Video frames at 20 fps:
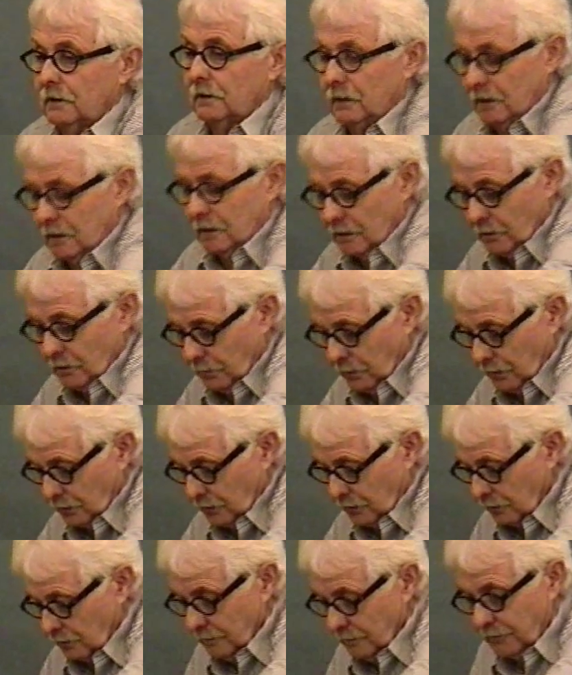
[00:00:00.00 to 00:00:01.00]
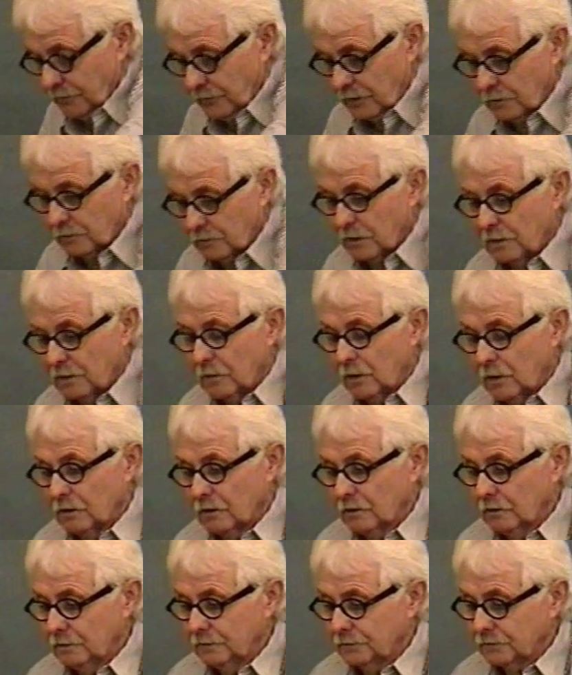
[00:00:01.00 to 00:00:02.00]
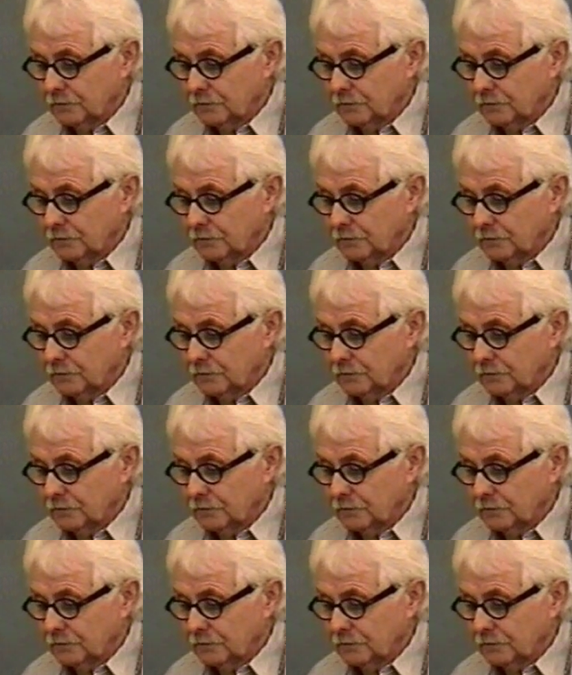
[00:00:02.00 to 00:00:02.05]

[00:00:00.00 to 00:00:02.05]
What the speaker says: another picture of my mother.